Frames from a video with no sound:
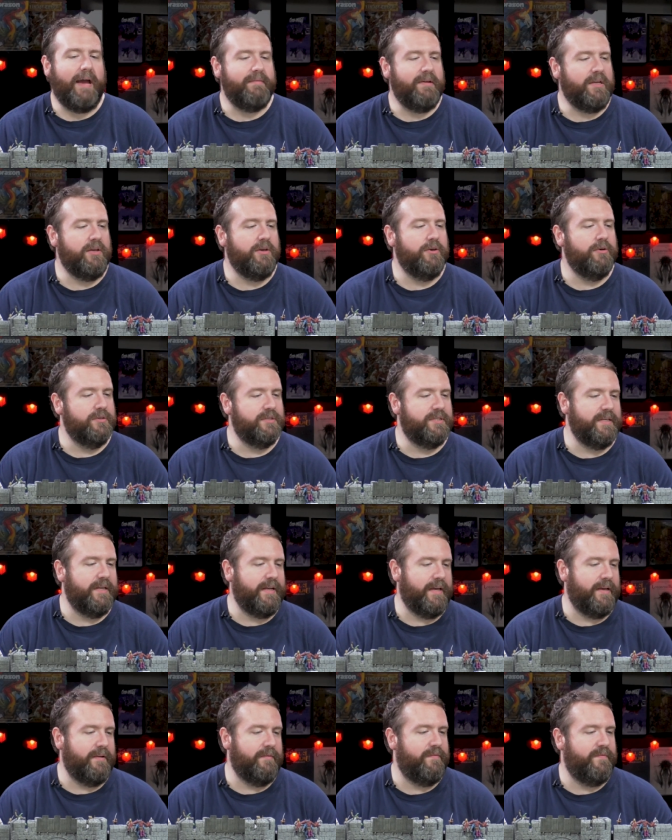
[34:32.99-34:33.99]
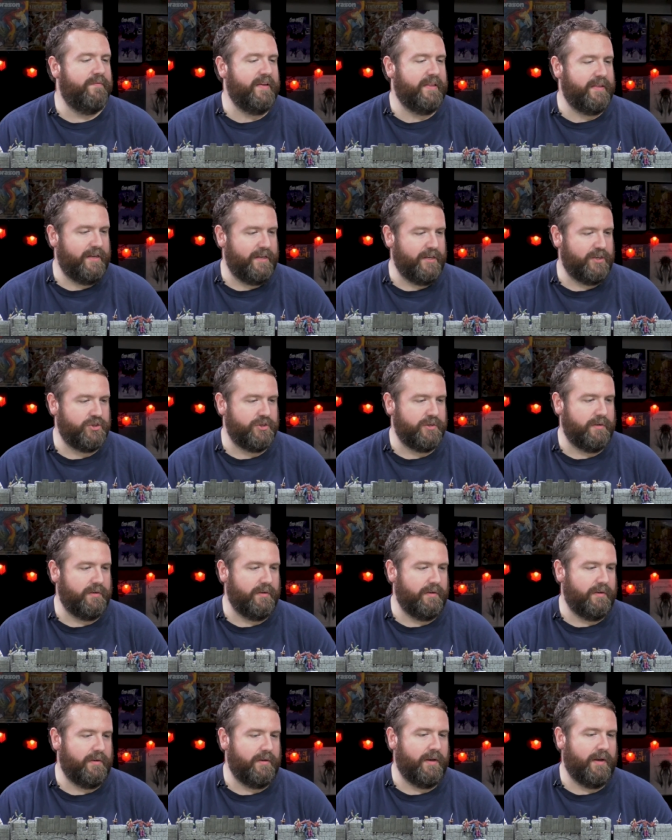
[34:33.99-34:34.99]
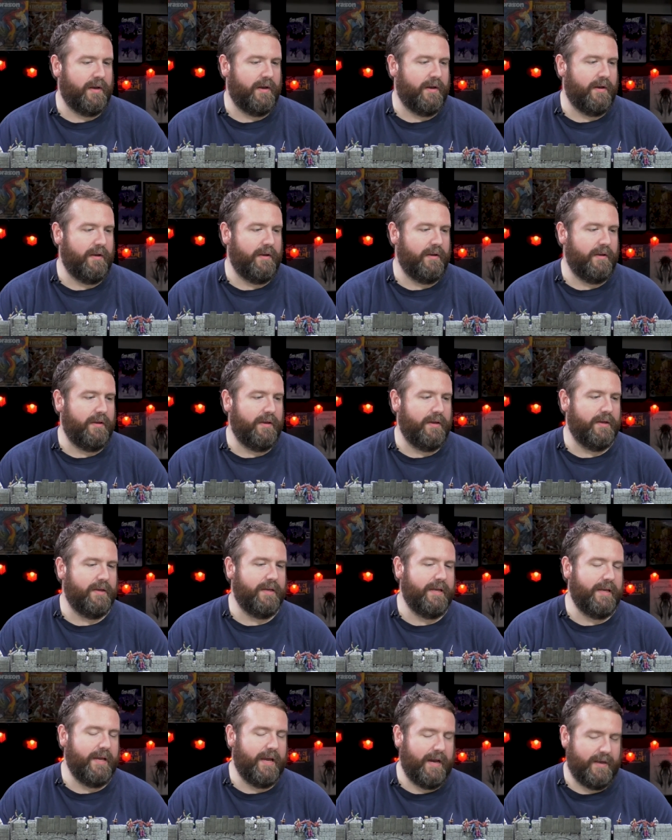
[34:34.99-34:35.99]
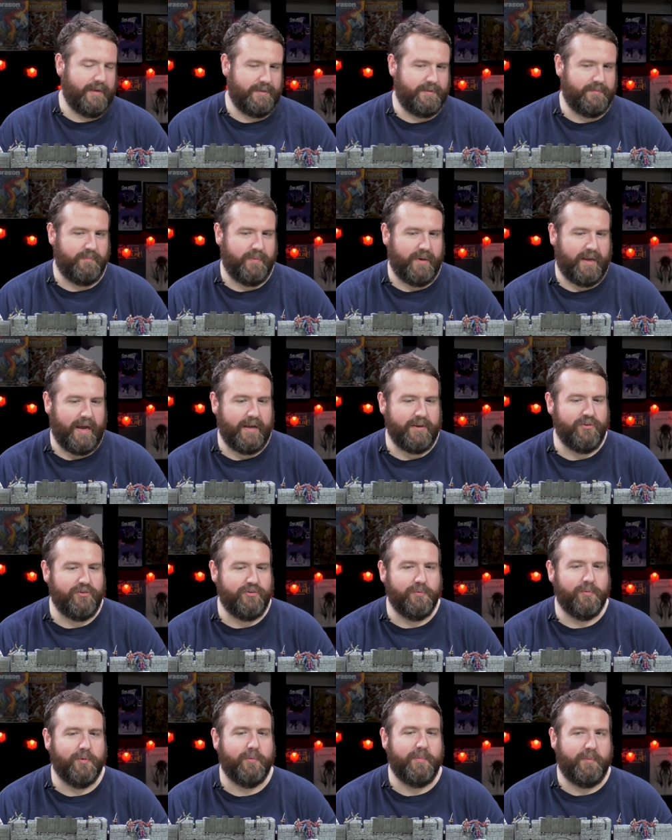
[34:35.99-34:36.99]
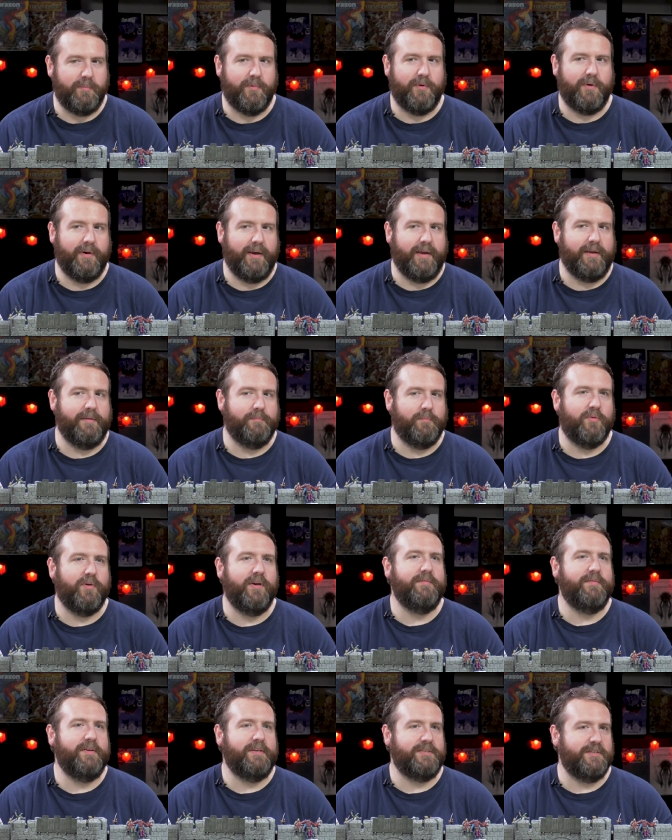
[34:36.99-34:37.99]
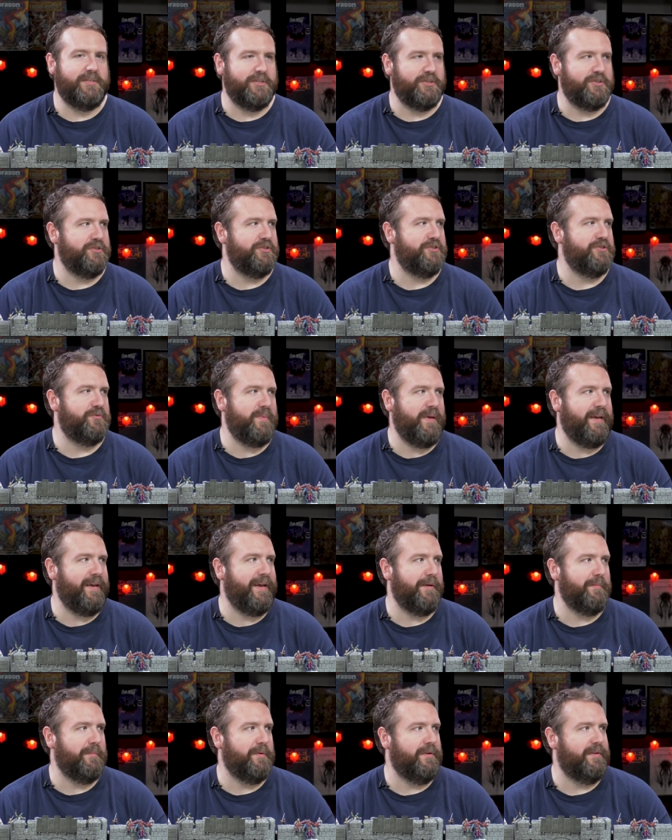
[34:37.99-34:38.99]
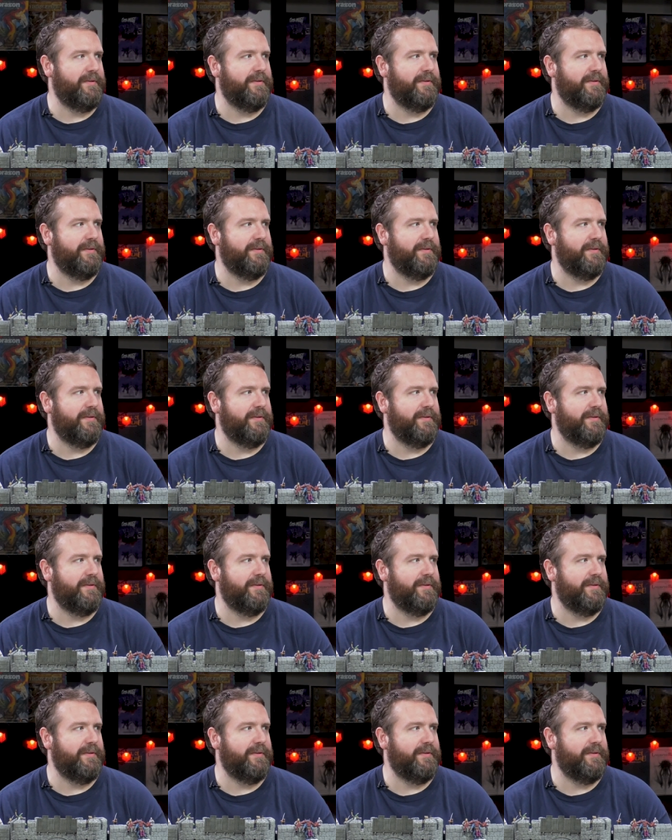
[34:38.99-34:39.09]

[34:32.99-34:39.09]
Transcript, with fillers: I haven't used it in fifth edition uh, yet, but I do remember in previous editions just being able